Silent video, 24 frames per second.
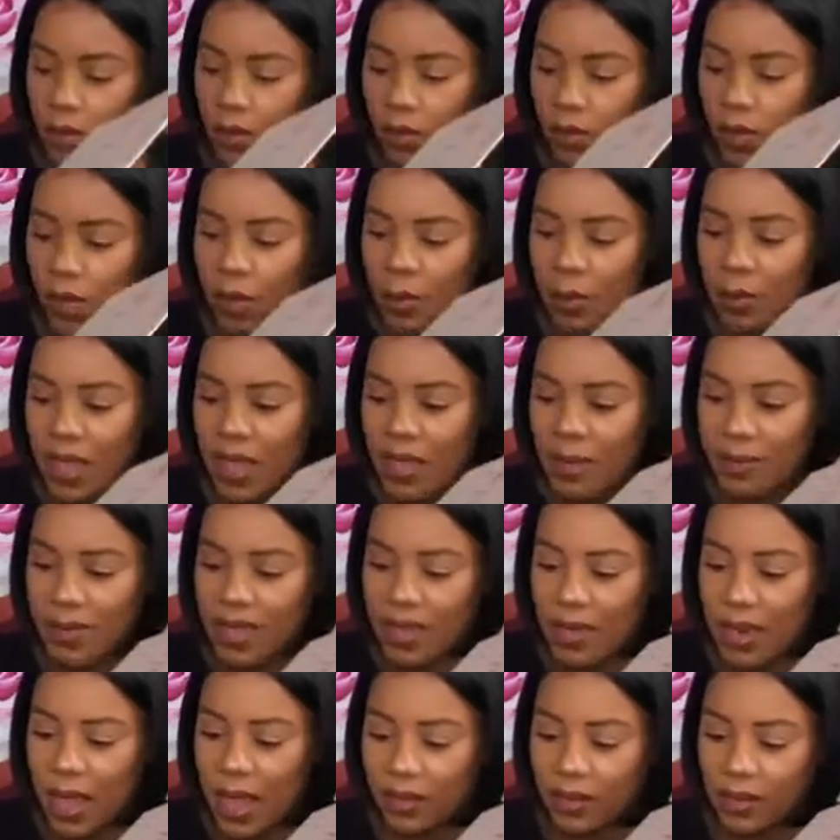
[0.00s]
Well,
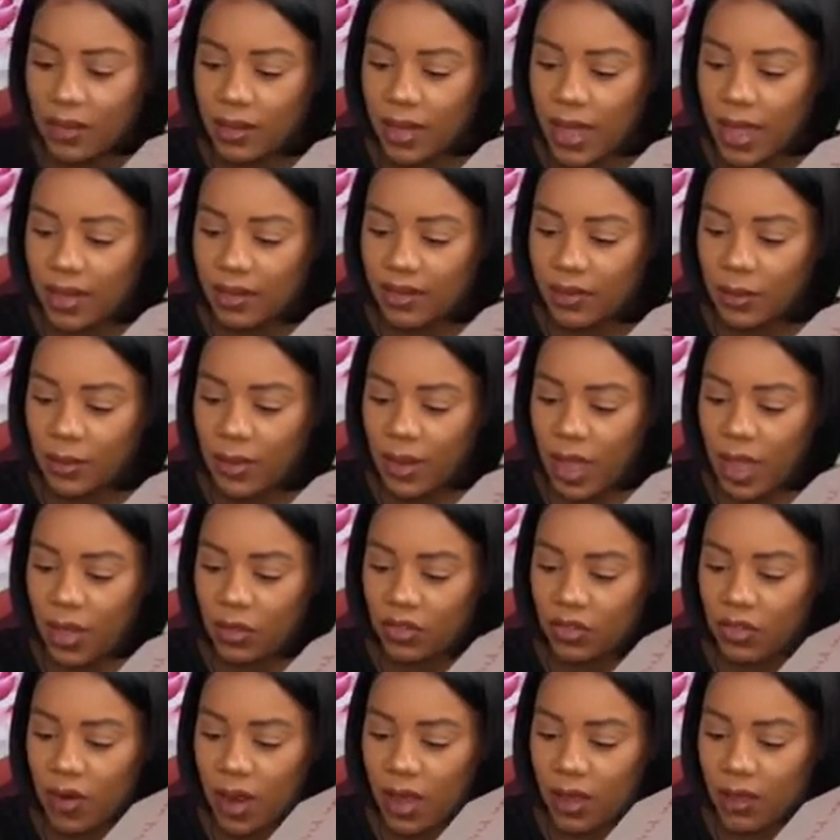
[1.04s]
maybe not the last one. I'll
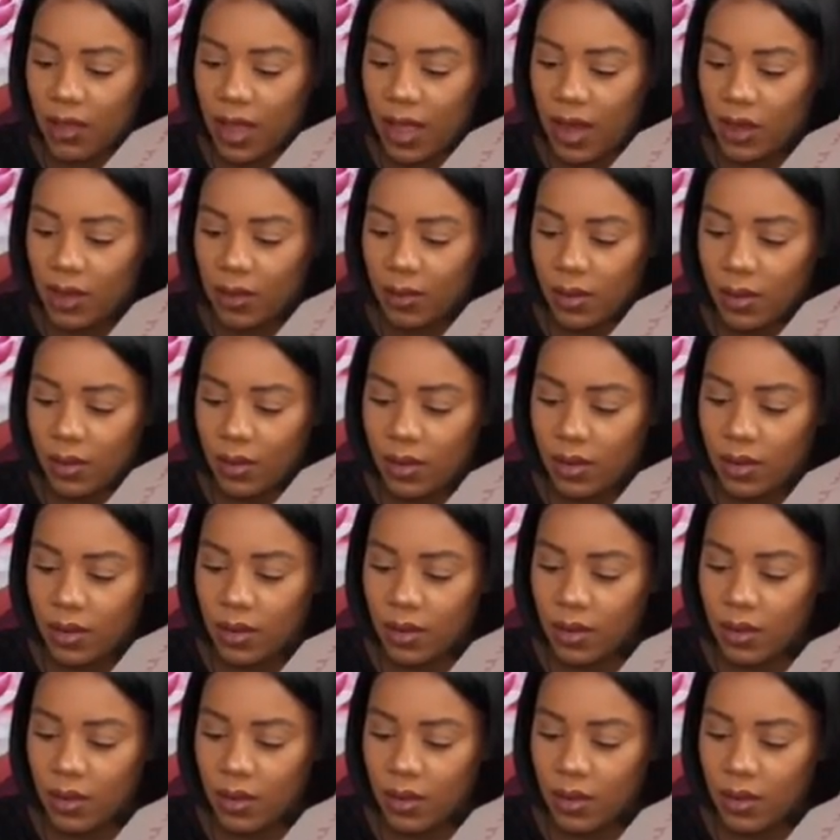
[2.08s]
try a lighter one.